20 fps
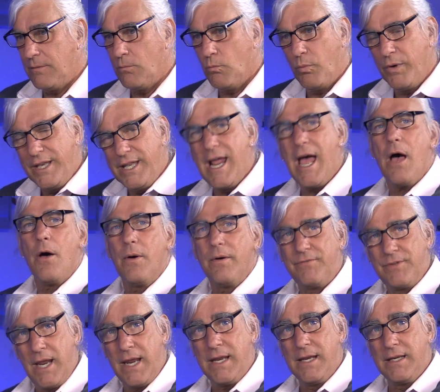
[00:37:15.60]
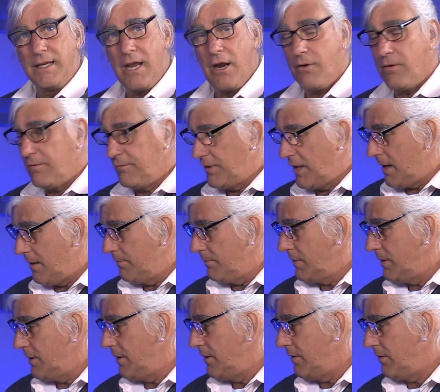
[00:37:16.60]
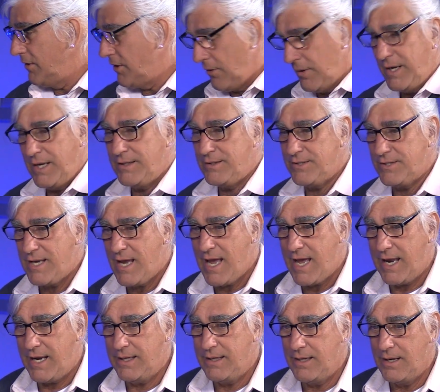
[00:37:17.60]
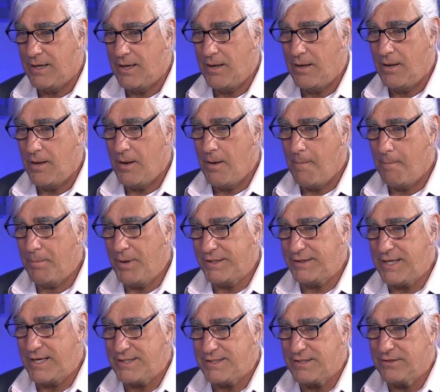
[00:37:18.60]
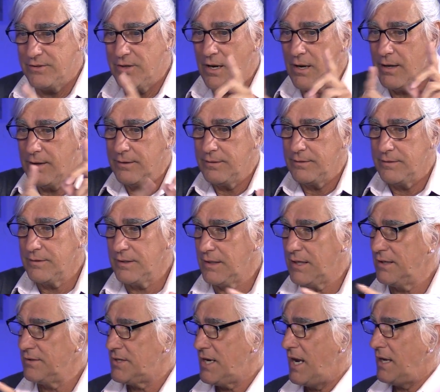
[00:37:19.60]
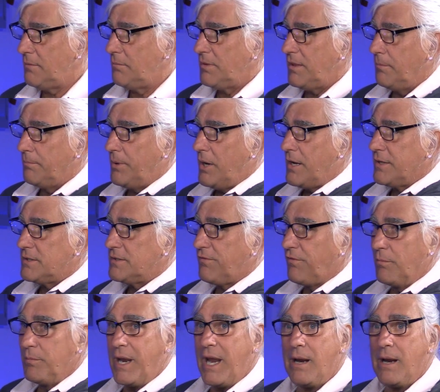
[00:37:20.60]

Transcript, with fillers: we now have taken care of them. They're inside, but they still can take the bus from